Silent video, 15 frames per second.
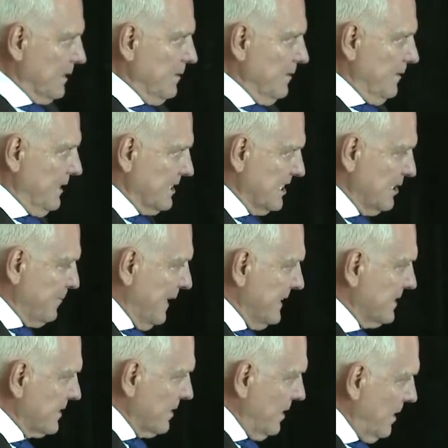This is
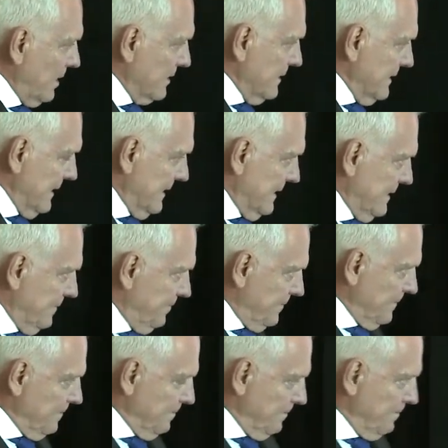based on
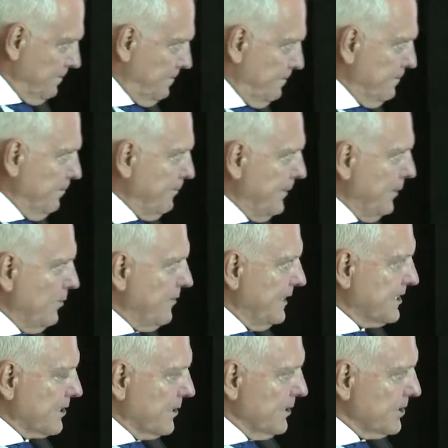Pew
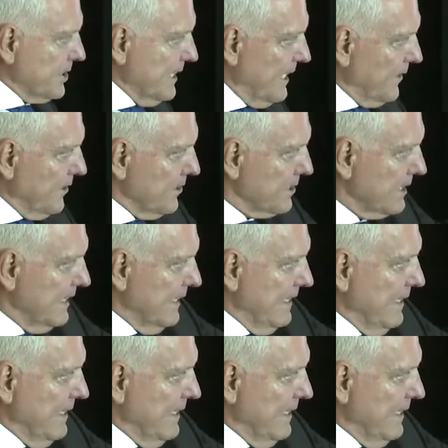Research and others.